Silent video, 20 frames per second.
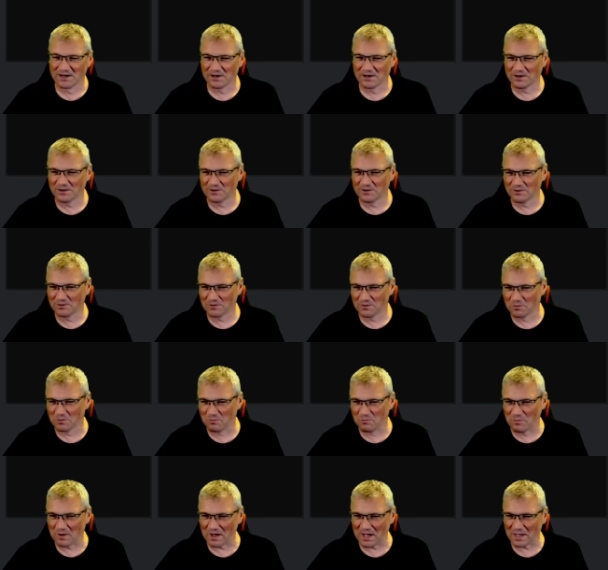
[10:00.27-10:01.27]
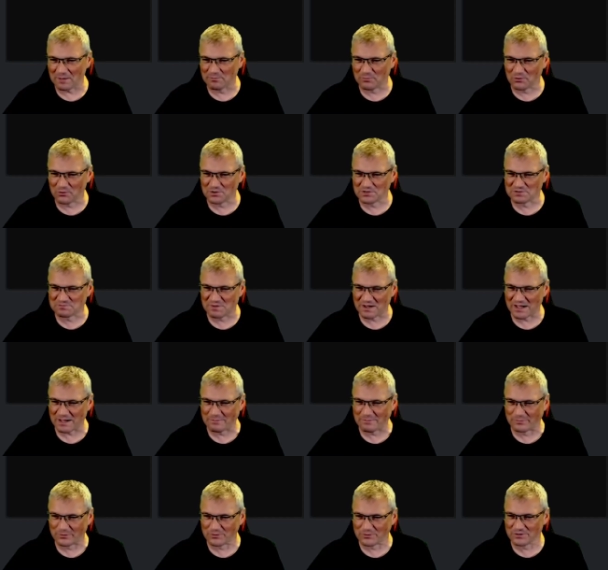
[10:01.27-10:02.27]
oh, bad boys,
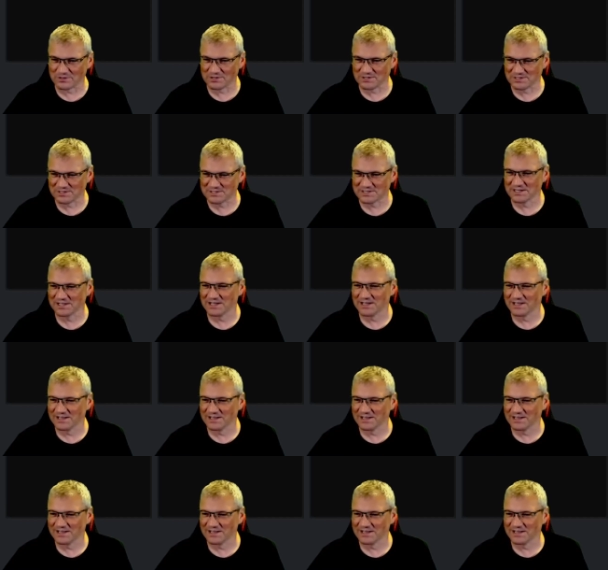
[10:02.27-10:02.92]
bad boys.